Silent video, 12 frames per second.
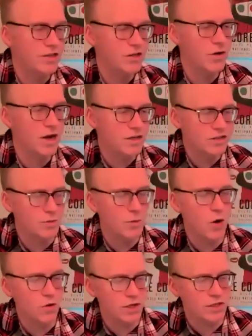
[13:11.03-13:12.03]
is quite a
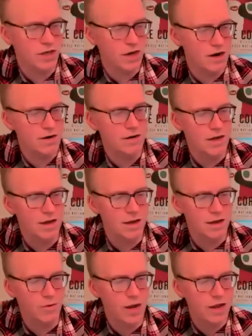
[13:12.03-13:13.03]
small guitar in
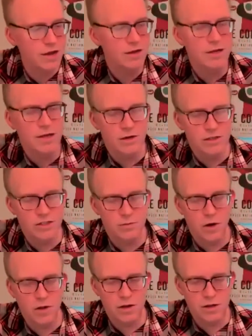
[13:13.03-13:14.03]
a way. It's
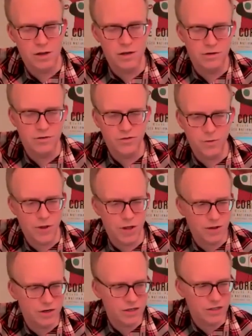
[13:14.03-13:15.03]
smaller than some of the
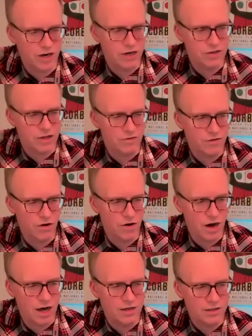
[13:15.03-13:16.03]
other guitars that I've
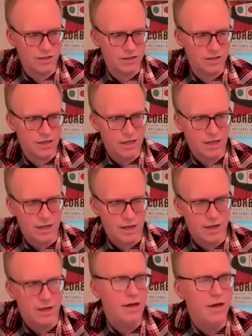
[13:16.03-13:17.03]
got, and it's
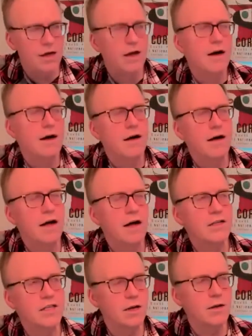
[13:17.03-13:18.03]
a
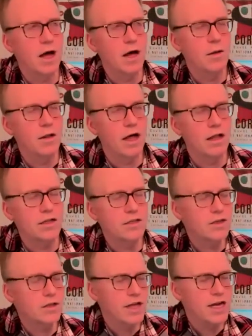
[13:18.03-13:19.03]

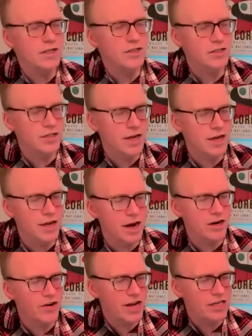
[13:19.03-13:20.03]
little less
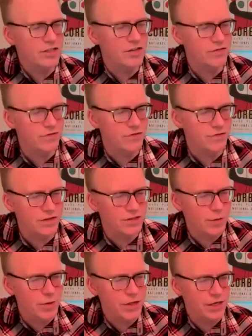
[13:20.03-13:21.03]
aggressive than
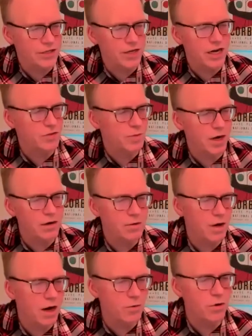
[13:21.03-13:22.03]
some of the guitars. But
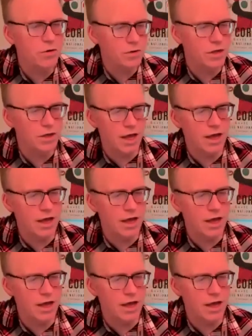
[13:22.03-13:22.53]
I will